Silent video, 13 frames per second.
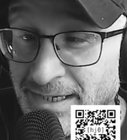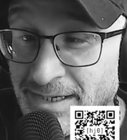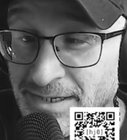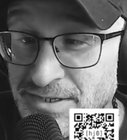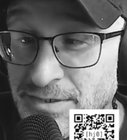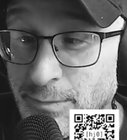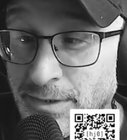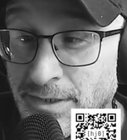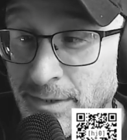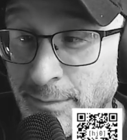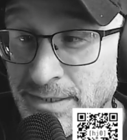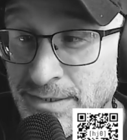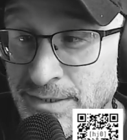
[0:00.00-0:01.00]
So we're
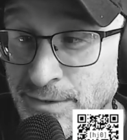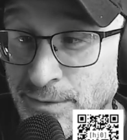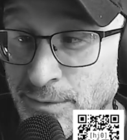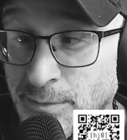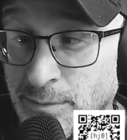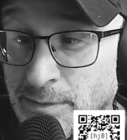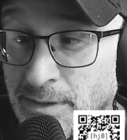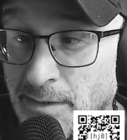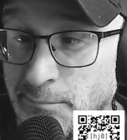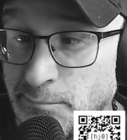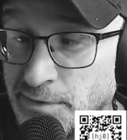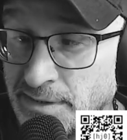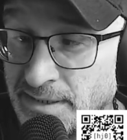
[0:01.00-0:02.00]
going to
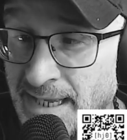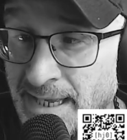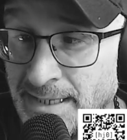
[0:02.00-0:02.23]
put that